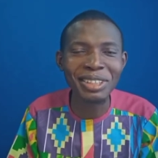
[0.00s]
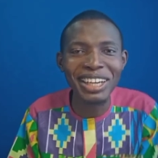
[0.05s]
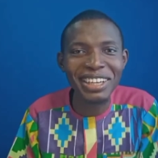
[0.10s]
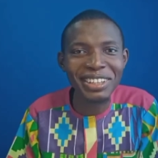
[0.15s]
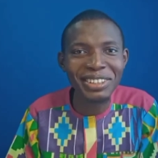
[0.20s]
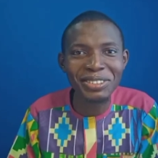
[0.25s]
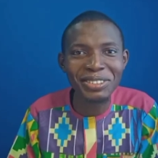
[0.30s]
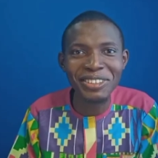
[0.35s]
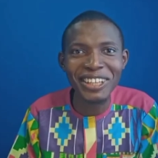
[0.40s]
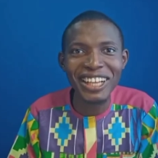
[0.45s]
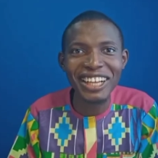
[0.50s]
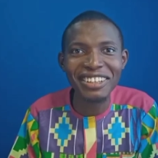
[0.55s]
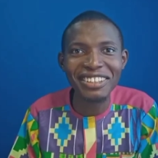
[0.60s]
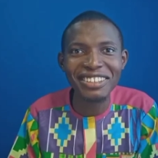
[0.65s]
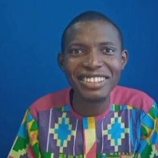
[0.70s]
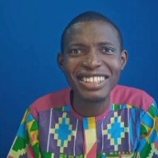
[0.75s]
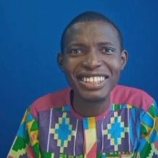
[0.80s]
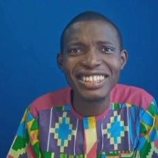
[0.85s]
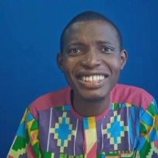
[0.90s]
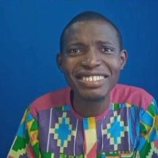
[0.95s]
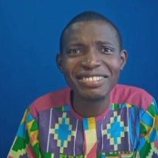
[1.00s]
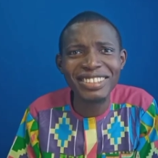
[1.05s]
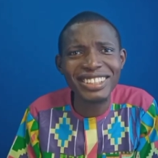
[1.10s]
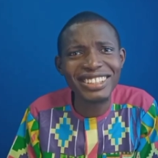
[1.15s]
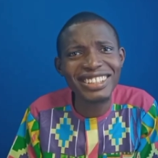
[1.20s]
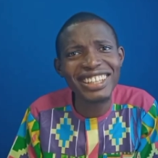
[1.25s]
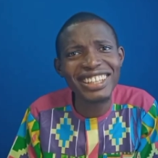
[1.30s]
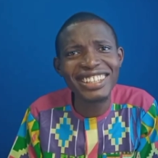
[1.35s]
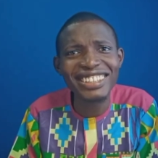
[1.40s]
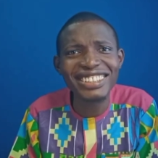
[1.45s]
But I just was like, okay,
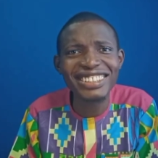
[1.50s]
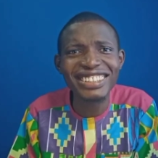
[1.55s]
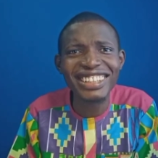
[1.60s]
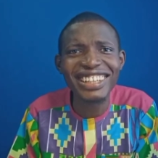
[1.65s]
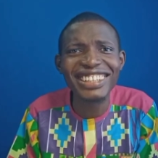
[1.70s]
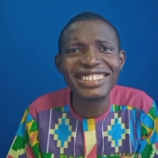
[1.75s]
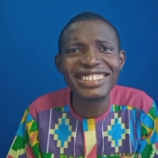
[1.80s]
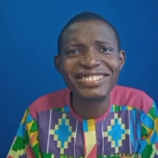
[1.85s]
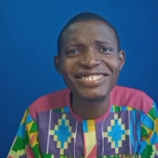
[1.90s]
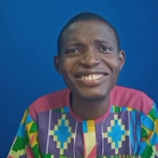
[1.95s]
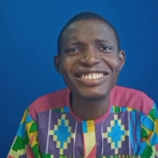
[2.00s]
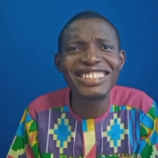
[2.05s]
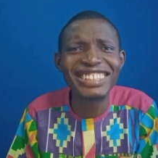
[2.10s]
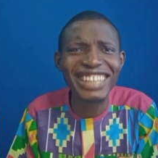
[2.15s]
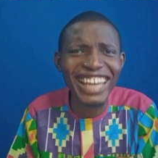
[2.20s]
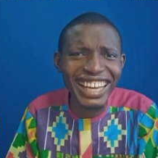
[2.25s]
wait, let's even